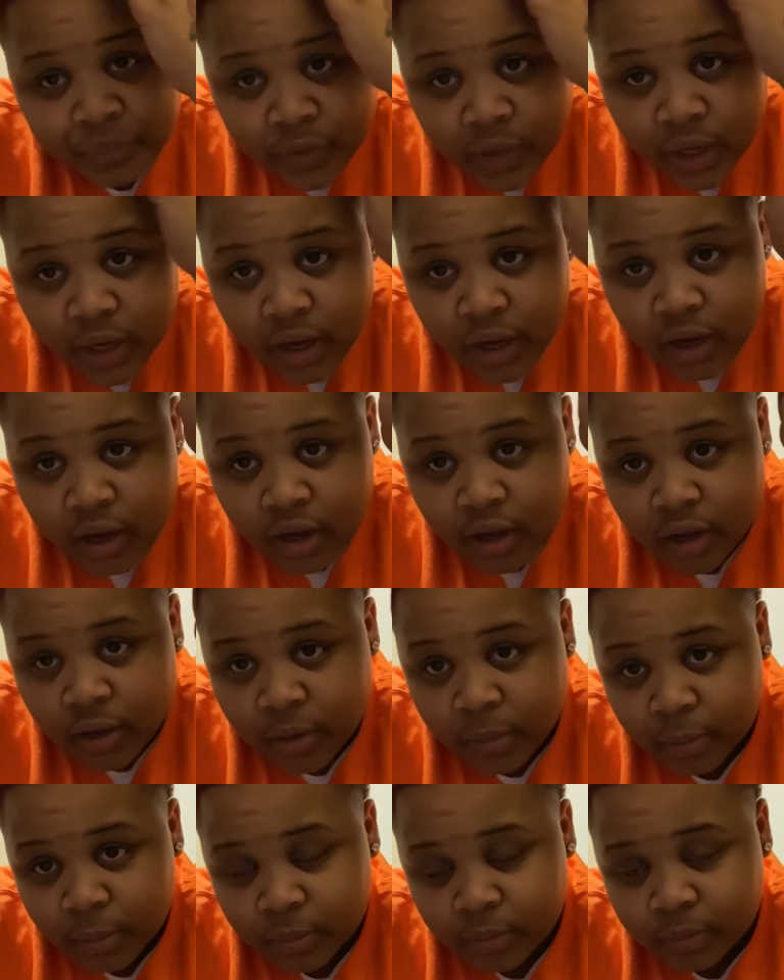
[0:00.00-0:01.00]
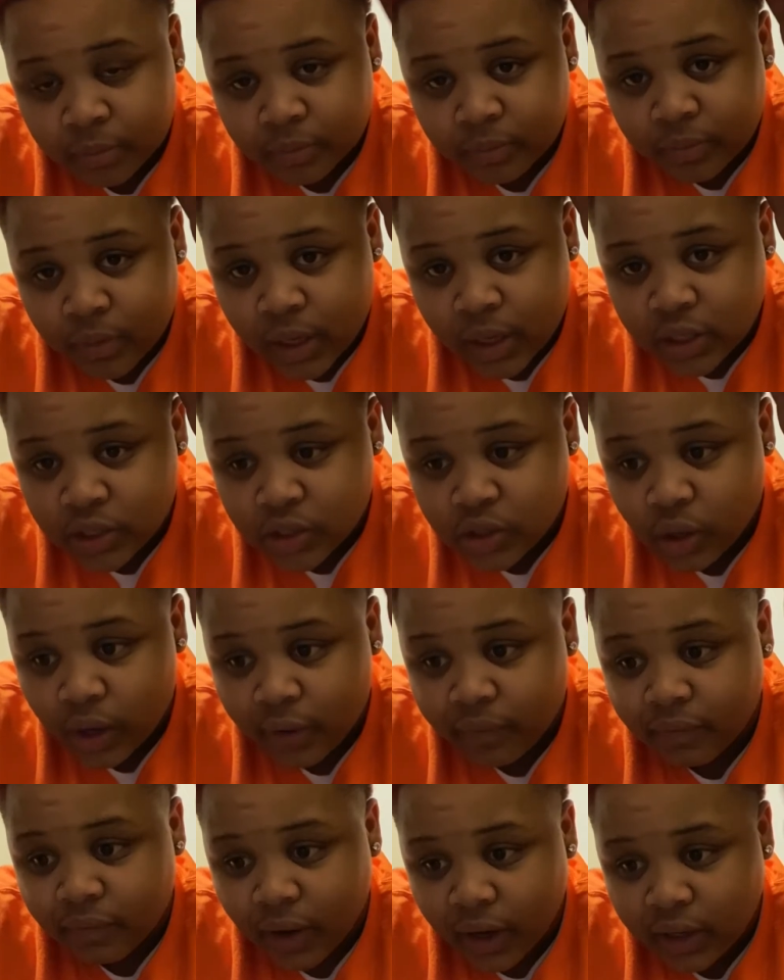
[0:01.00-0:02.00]
And so I
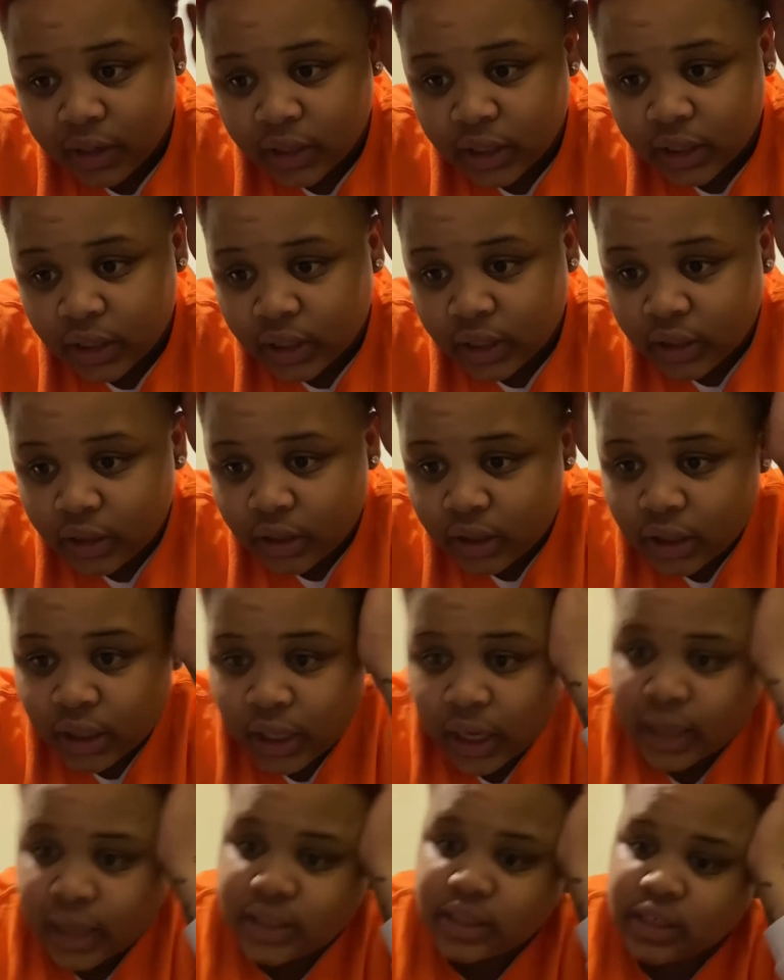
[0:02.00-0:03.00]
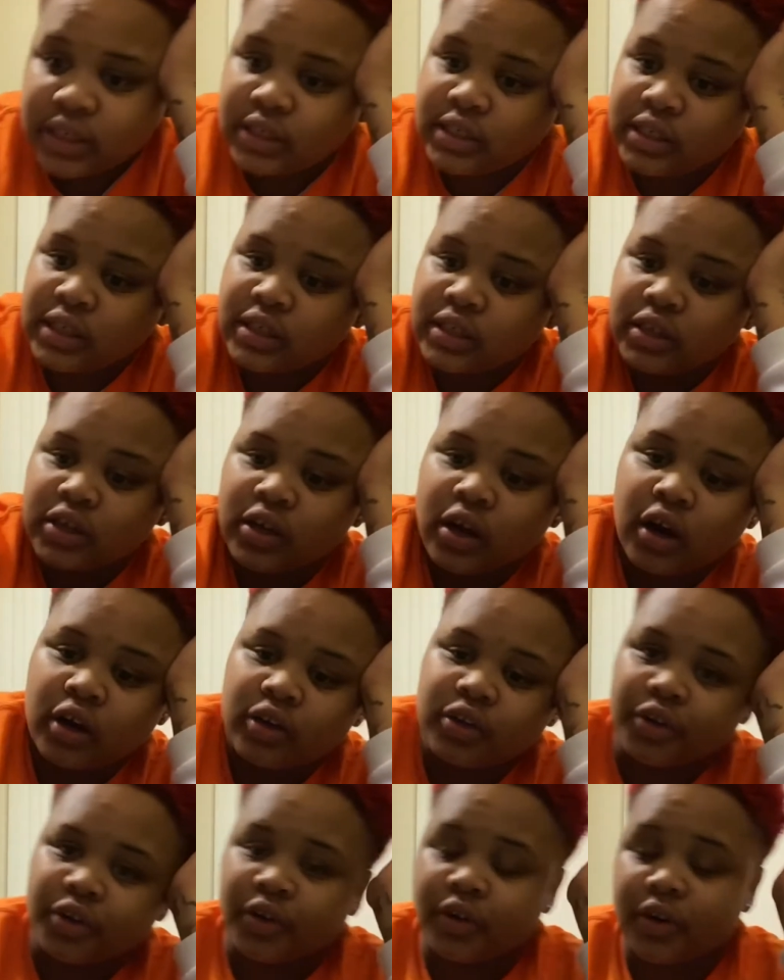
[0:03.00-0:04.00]
finally got to see the
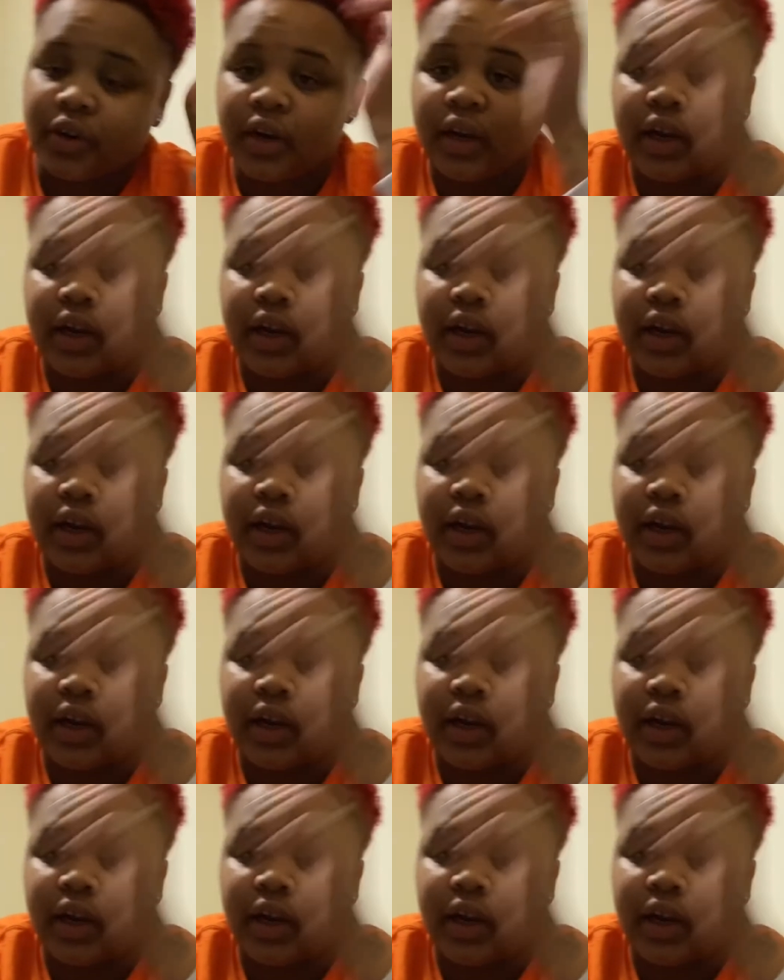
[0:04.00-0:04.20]
doctor,